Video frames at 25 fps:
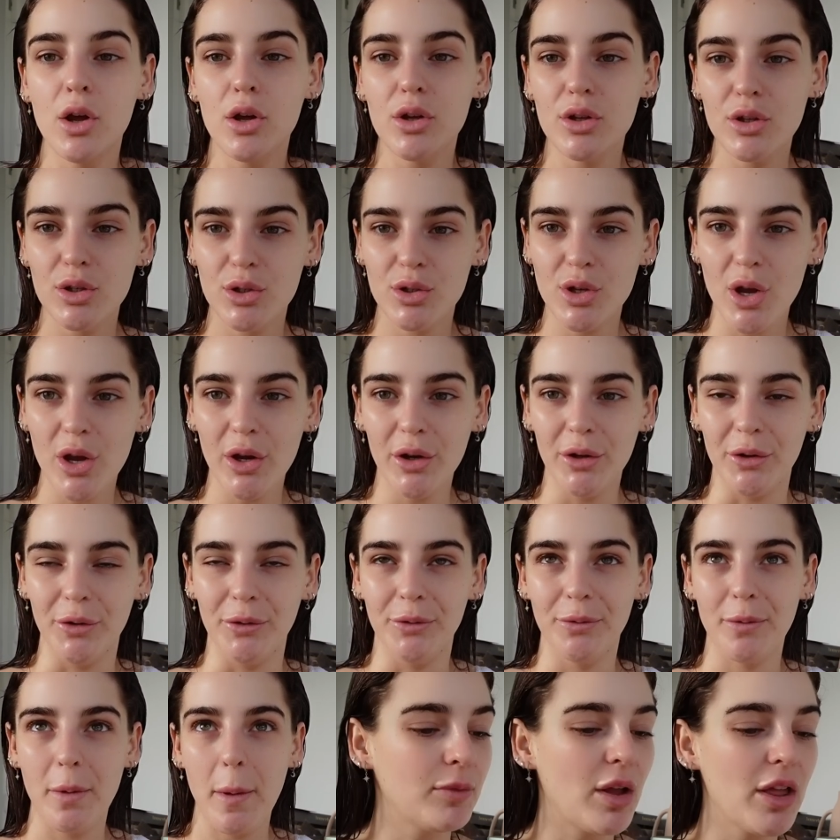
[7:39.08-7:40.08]
So
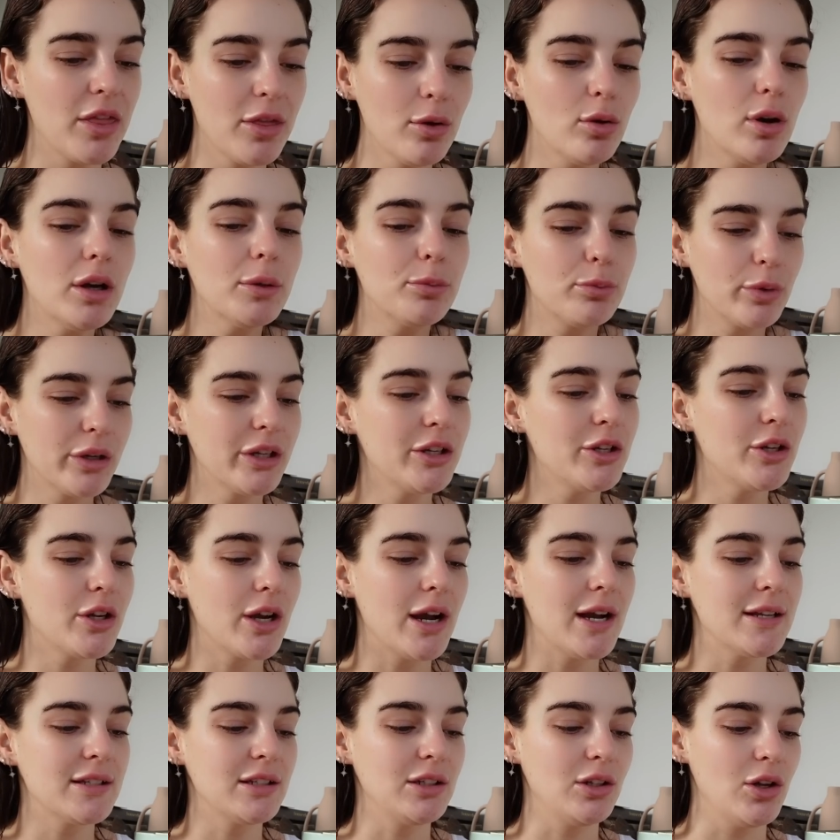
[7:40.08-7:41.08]
I thought I'd bring you
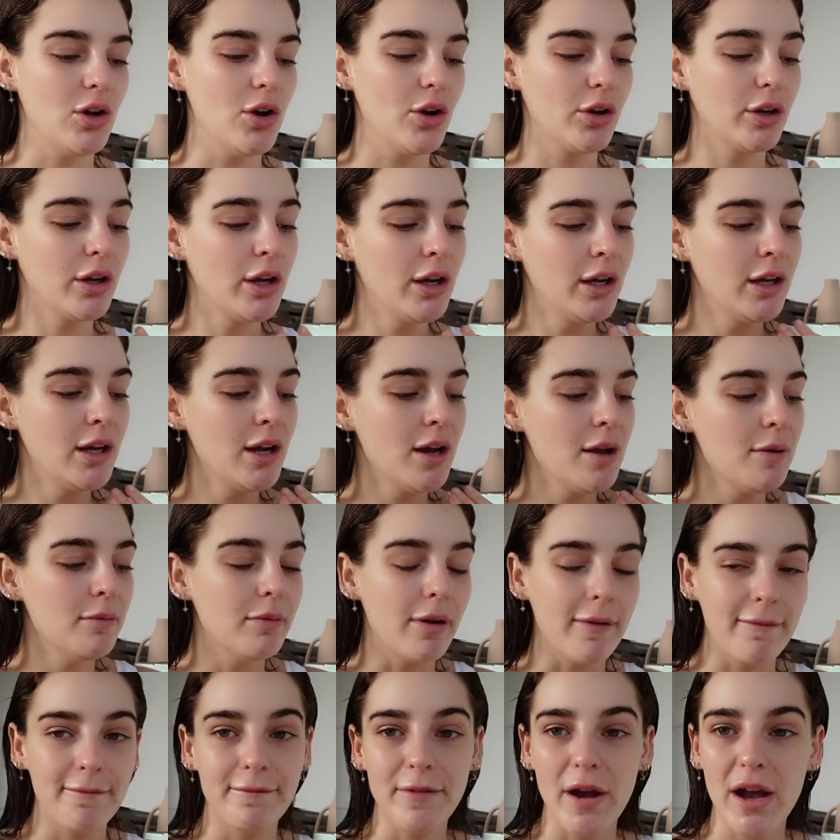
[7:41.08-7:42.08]
guys along.
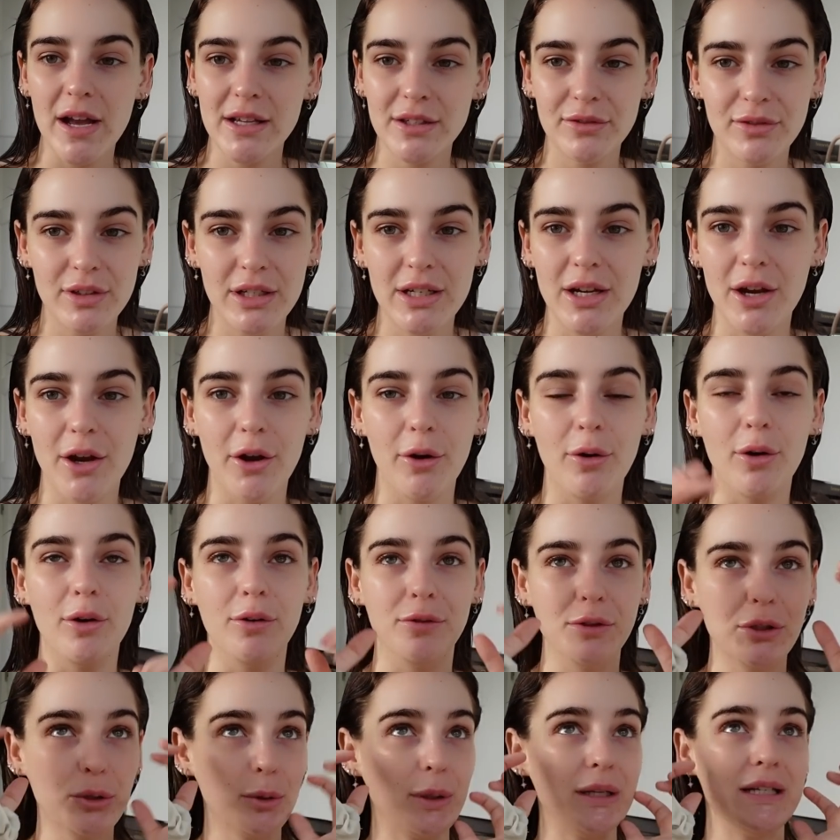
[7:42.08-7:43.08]
My first video
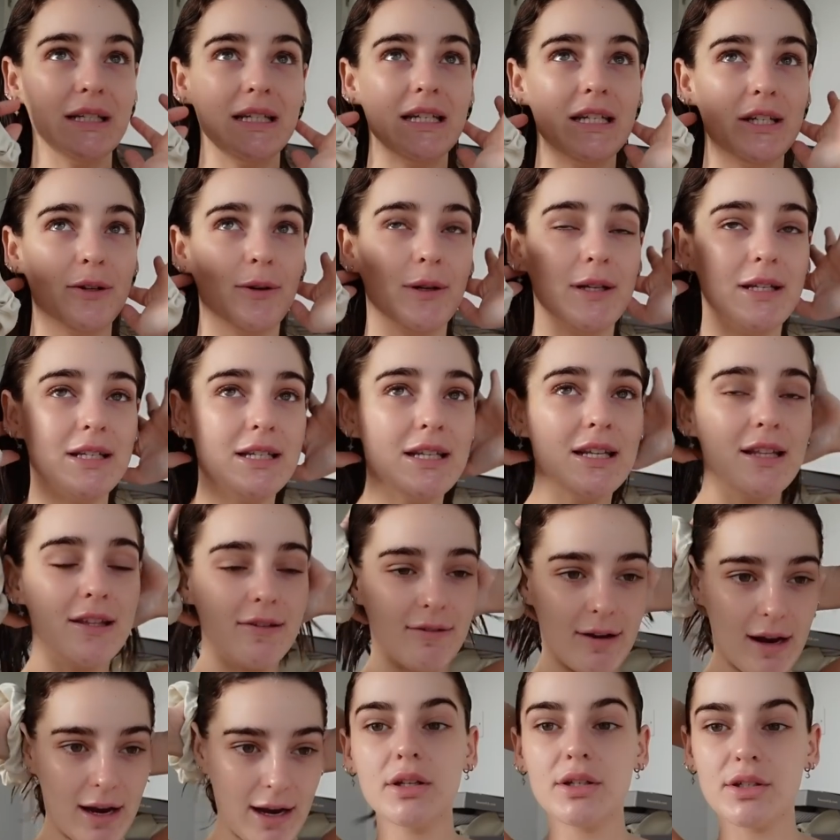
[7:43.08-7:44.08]
of
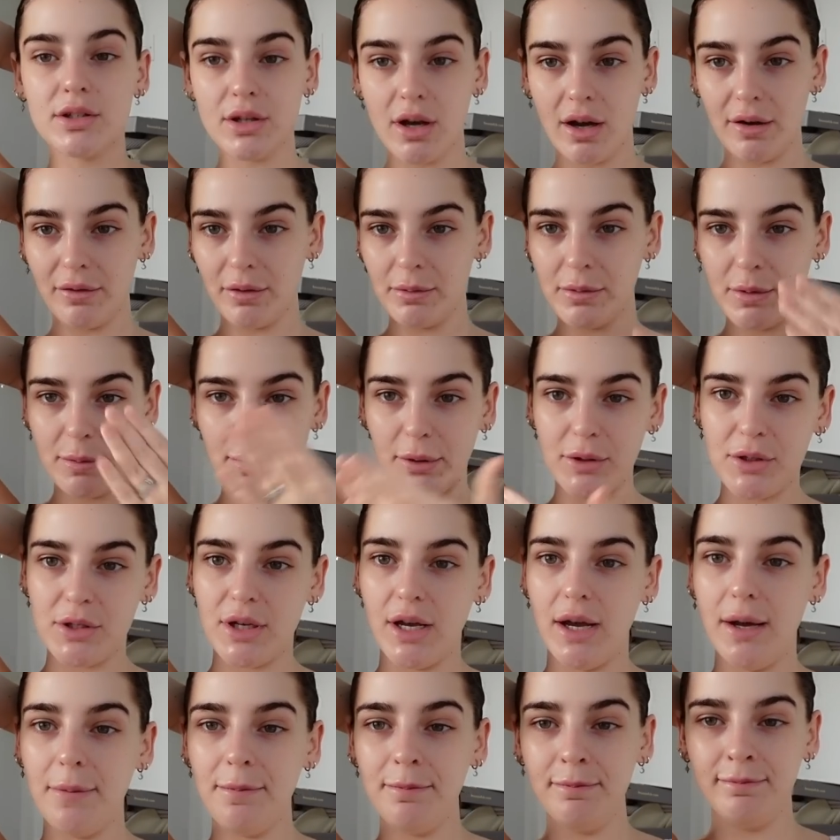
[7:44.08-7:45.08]
2023. Start from the
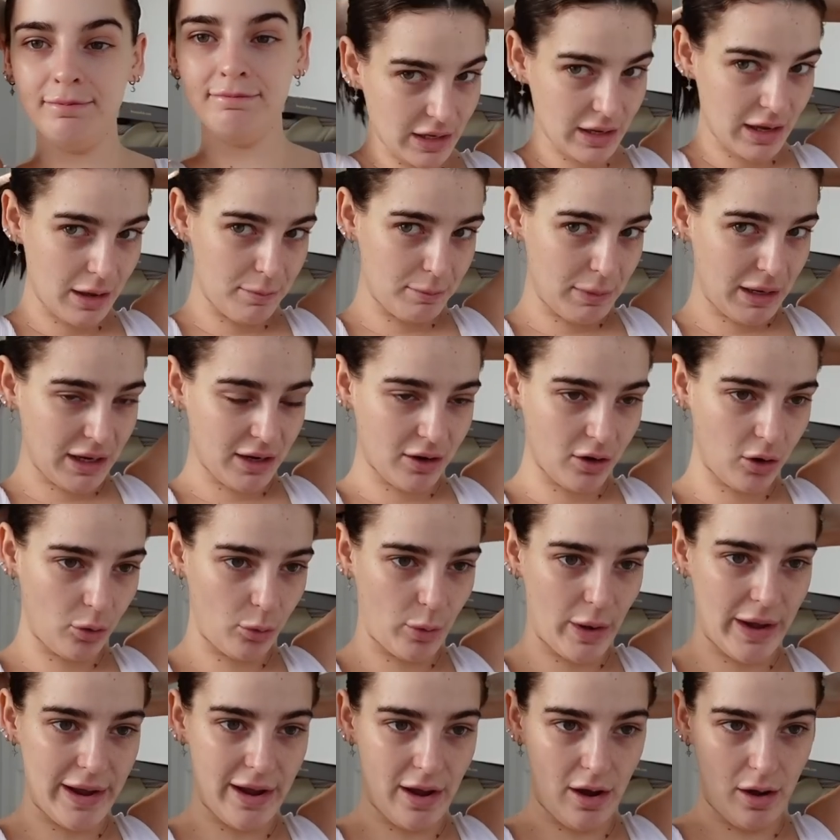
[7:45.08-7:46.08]
bottom and make our
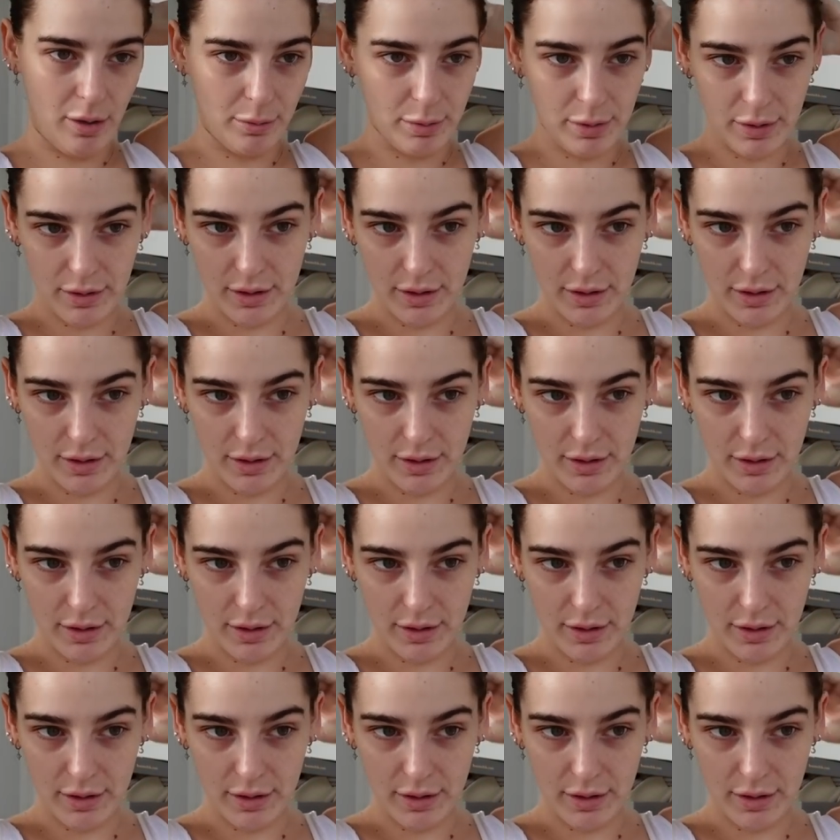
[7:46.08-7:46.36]
way up.